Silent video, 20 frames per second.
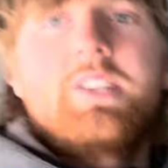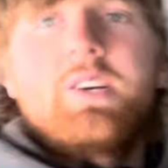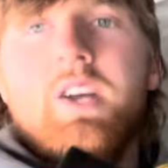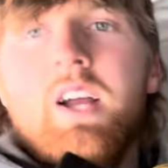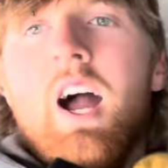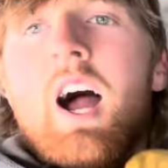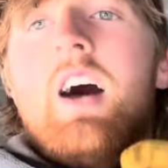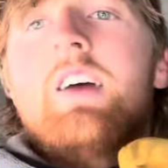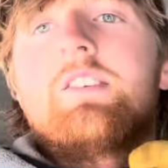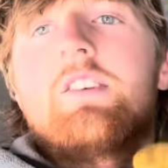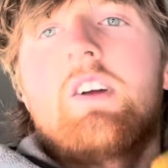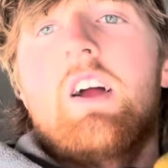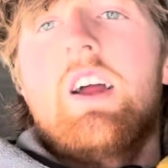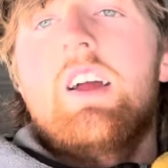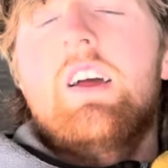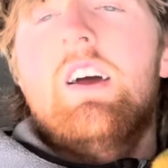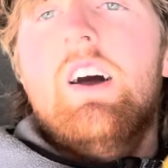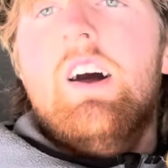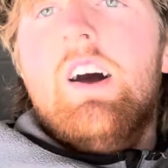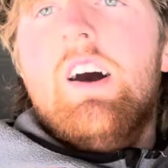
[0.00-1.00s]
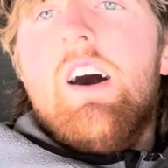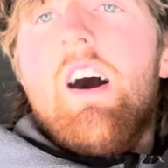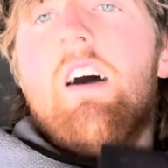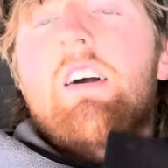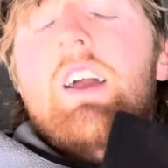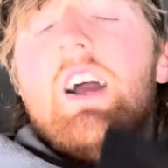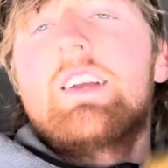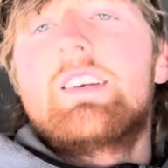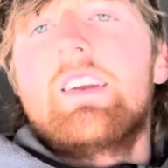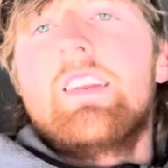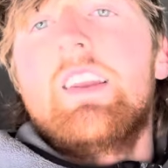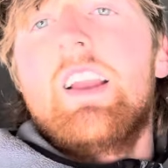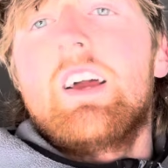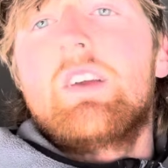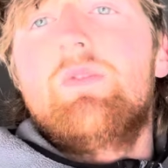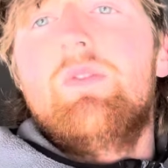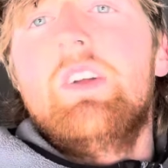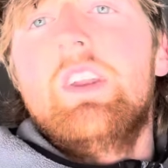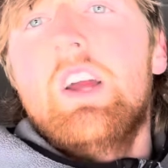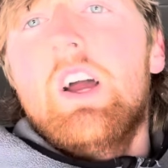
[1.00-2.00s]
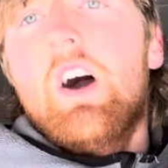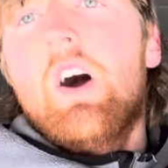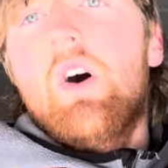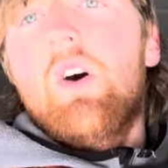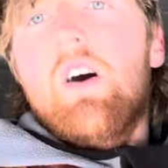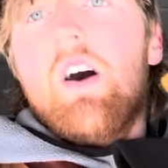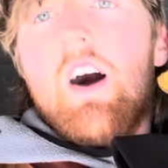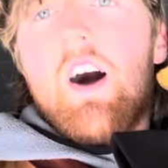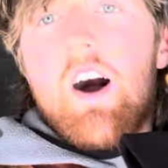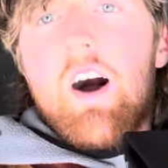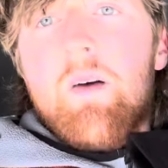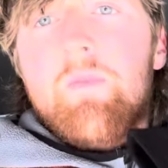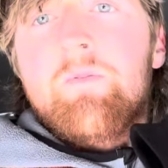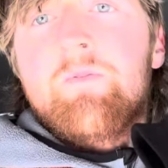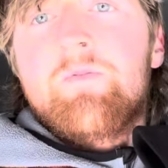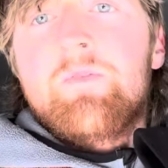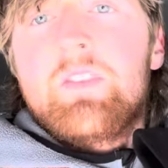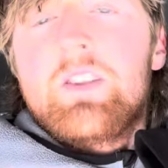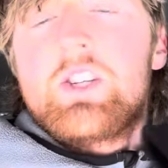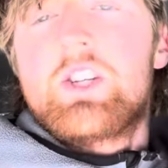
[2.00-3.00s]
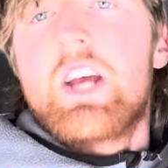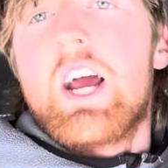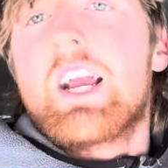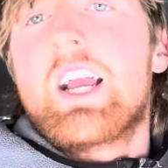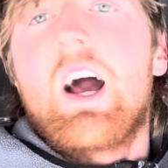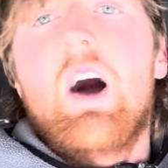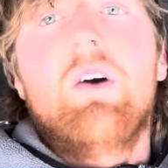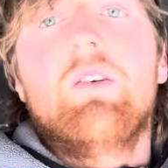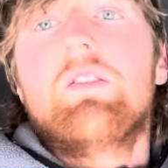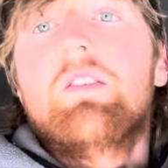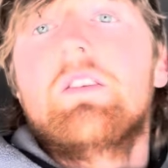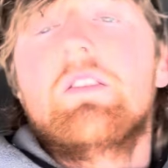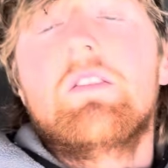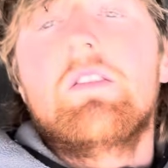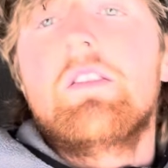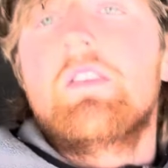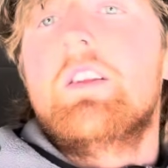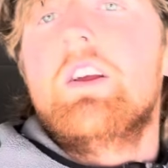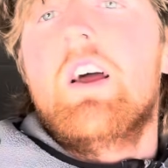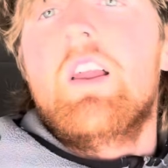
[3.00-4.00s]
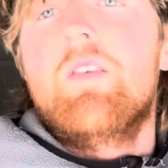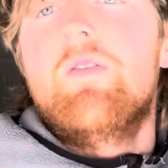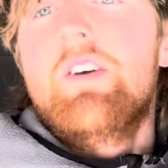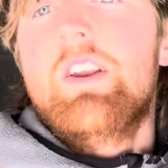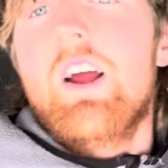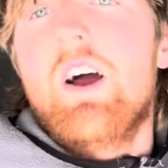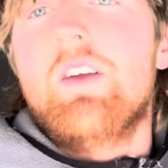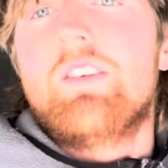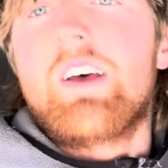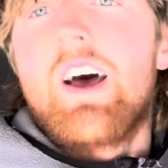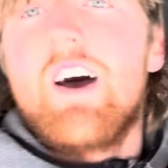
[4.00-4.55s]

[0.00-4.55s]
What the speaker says: you guys. All right. I'll catch you in the next video. Check out the other videos I